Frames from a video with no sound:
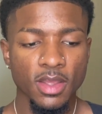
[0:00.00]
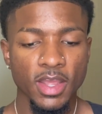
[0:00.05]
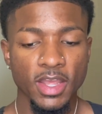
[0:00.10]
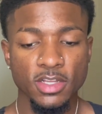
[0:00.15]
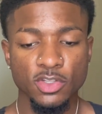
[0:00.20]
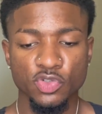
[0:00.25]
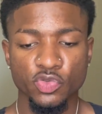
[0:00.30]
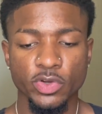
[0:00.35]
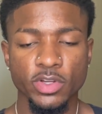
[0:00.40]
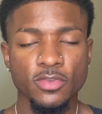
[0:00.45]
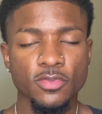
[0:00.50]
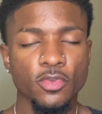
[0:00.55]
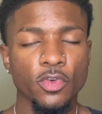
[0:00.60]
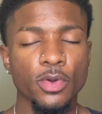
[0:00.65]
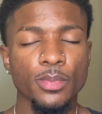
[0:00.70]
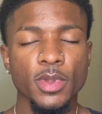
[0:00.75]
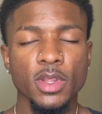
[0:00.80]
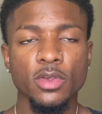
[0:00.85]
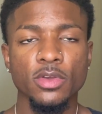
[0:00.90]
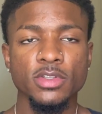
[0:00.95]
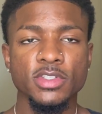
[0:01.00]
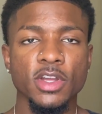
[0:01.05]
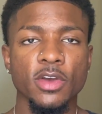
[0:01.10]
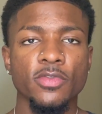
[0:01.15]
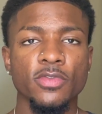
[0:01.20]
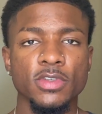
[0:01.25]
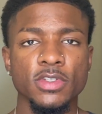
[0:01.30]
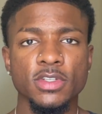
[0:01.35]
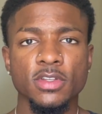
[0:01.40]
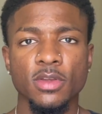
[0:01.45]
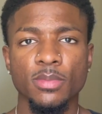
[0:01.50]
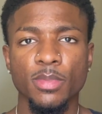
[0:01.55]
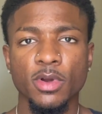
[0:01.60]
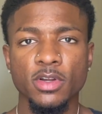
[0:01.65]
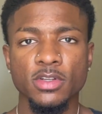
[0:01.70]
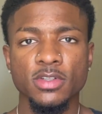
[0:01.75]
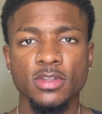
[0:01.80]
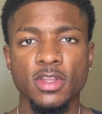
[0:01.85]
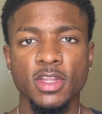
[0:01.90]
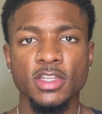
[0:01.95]
and transforming yourself into the
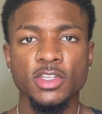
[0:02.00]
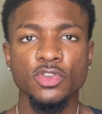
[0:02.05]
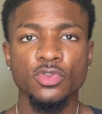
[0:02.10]
person that